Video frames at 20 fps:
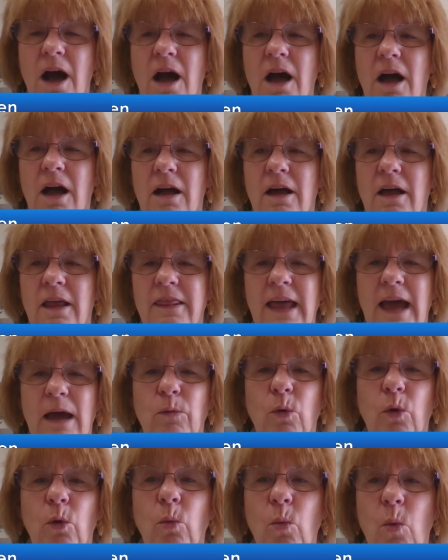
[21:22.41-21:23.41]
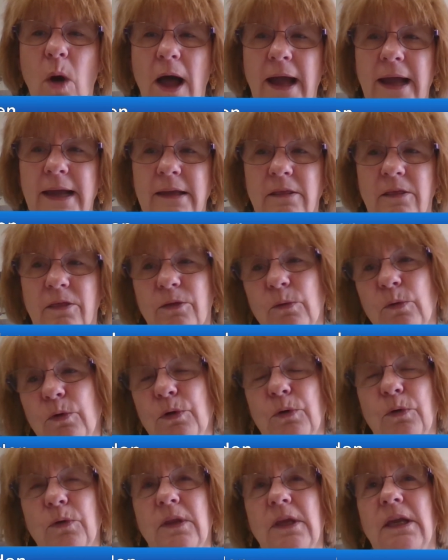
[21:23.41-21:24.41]
uh, that will wind
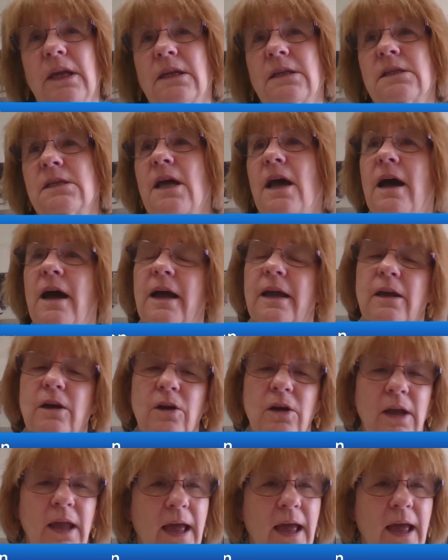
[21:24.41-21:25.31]
through the entire